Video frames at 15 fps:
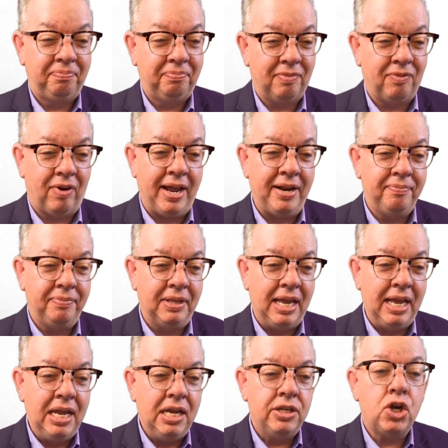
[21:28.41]
right?
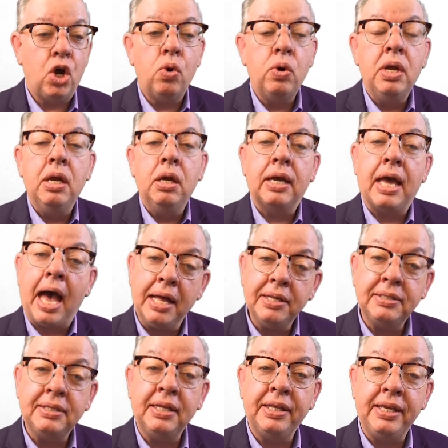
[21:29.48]
So
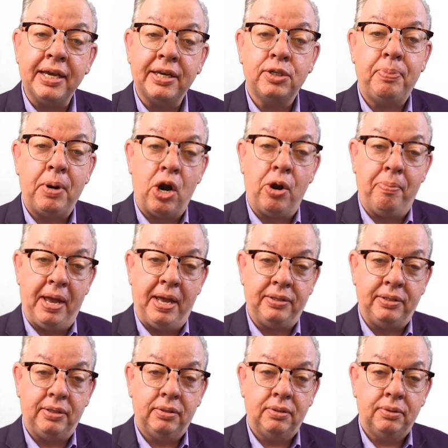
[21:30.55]
constantly
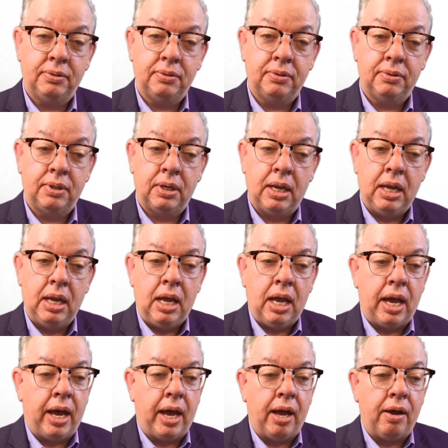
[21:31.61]
experiment.
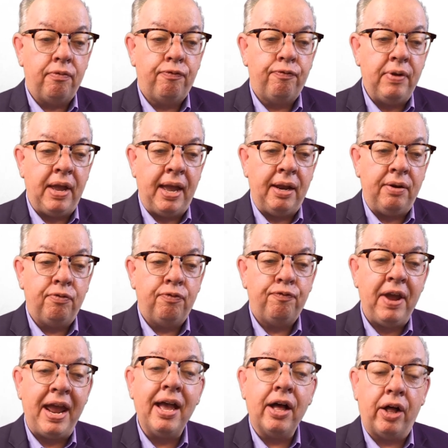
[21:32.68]
And
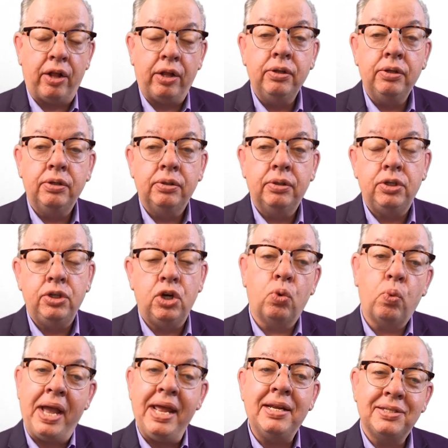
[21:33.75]
fail your
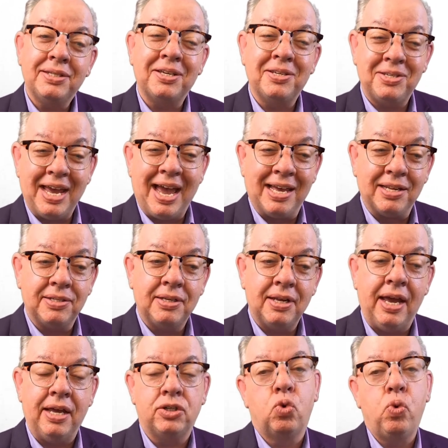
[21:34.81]
way to success
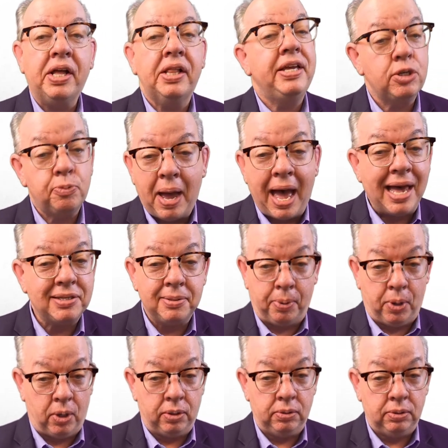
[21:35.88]
as quickly as possible.